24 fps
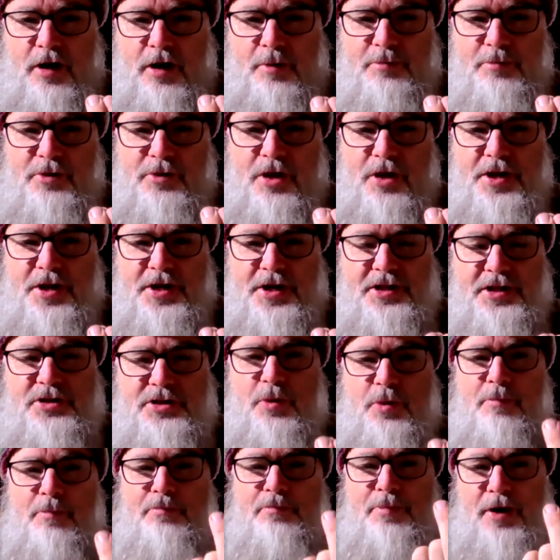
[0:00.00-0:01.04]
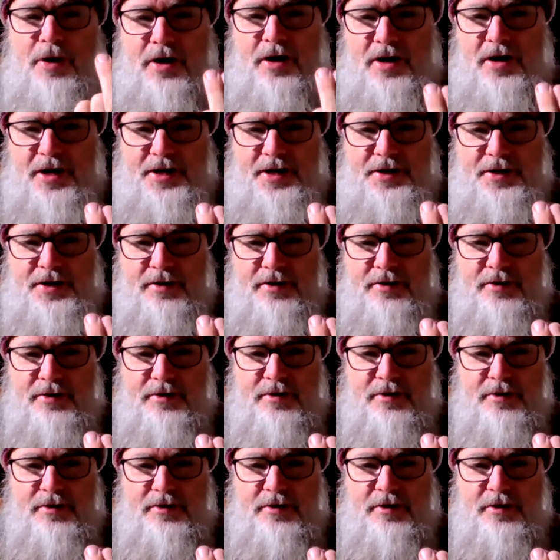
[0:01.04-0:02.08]
I'm learning to abide.
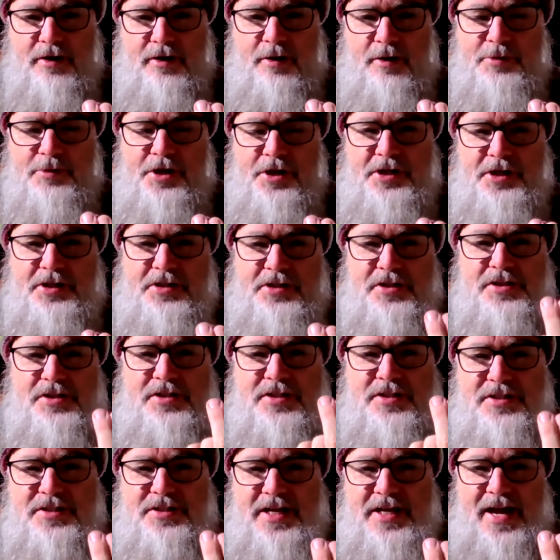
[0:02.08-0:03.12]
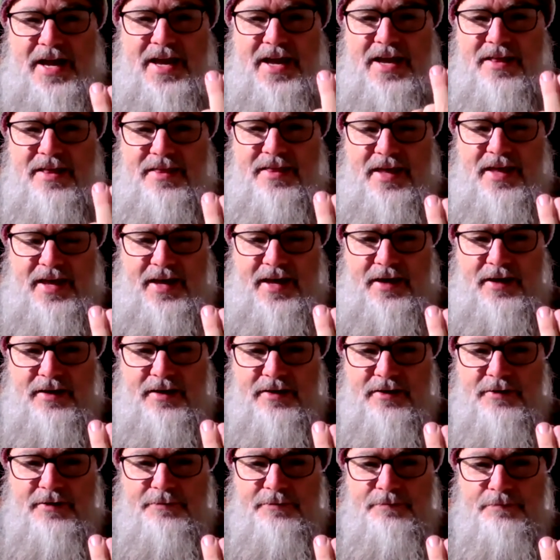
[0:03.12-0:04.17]
I'm learning to stay there,
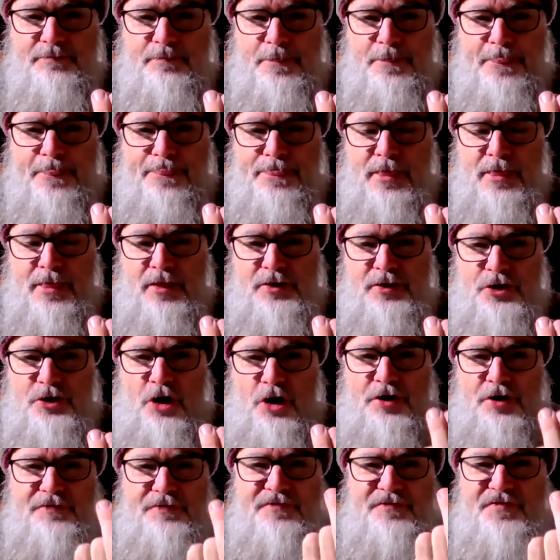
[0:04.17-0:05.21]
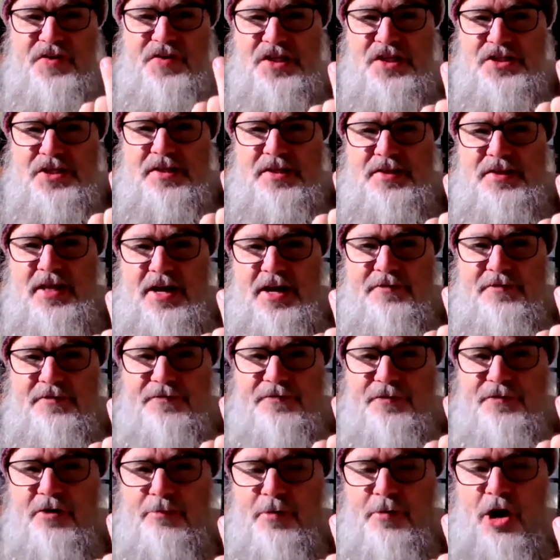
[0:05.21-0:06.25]
not visit there
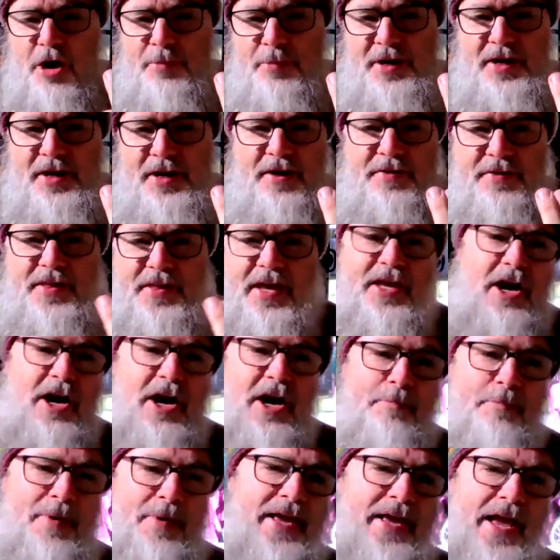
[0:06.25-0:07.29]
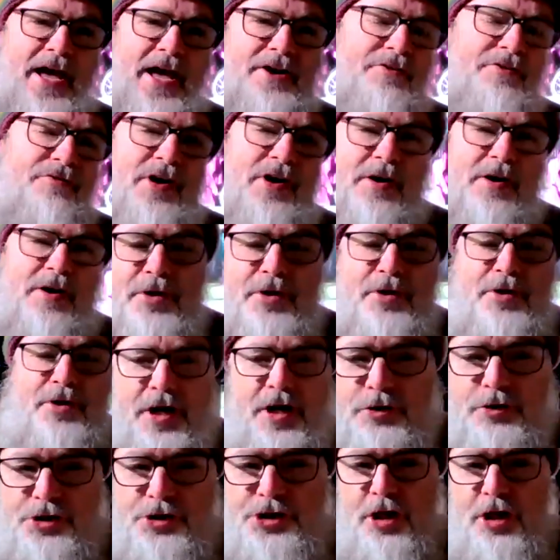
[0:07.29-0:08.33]
for a moment and then go back out and run my
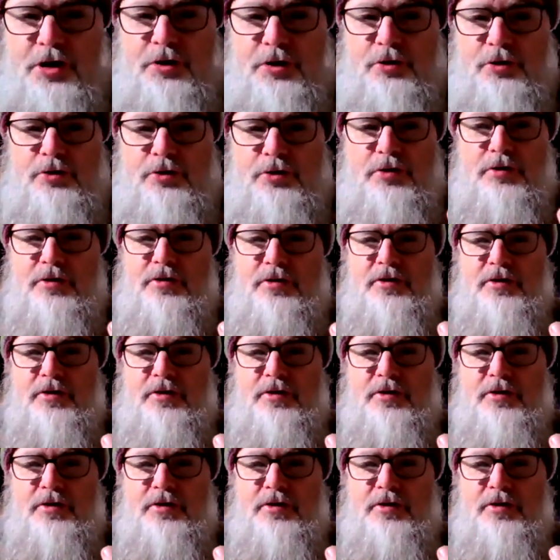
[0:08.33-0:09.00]
own show.